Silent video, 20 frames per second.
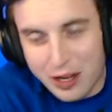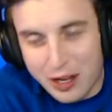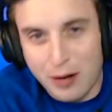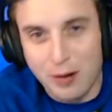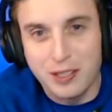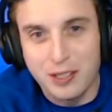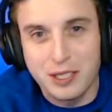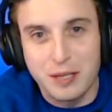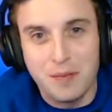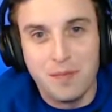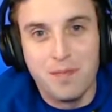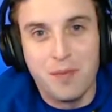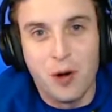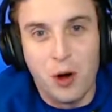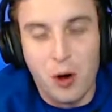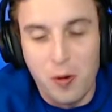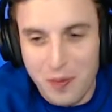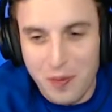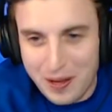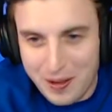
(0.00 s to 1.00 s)
there was a
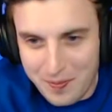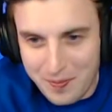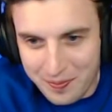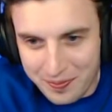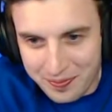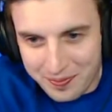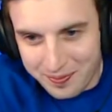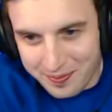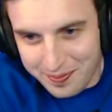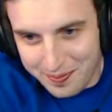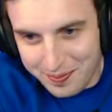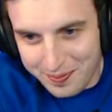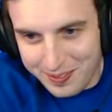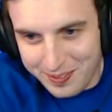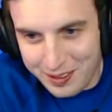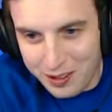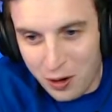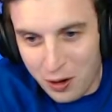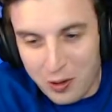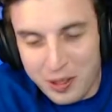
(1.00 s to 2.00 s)
moment,
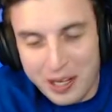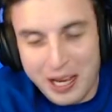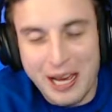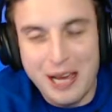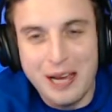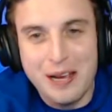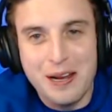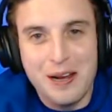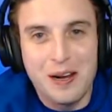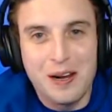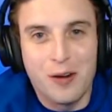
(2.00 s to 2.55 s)
okay,